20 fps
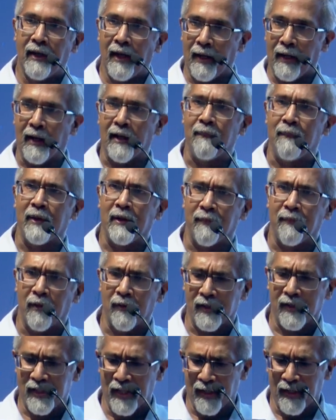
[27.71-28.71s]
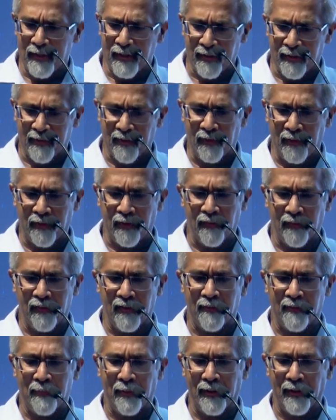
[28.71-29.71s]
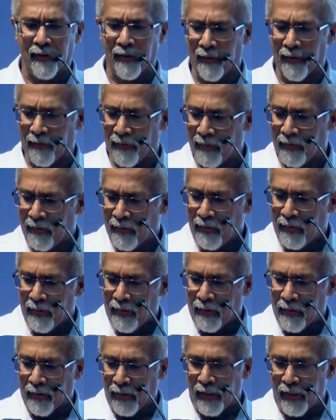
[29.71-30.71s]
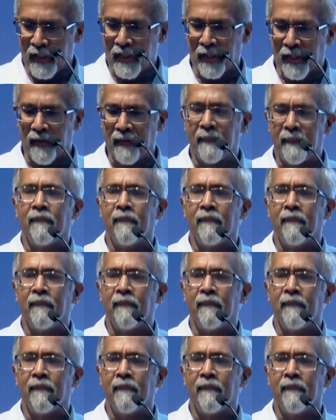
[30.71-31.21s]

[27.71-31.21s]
and a little bit about the genetics also of this particular condition.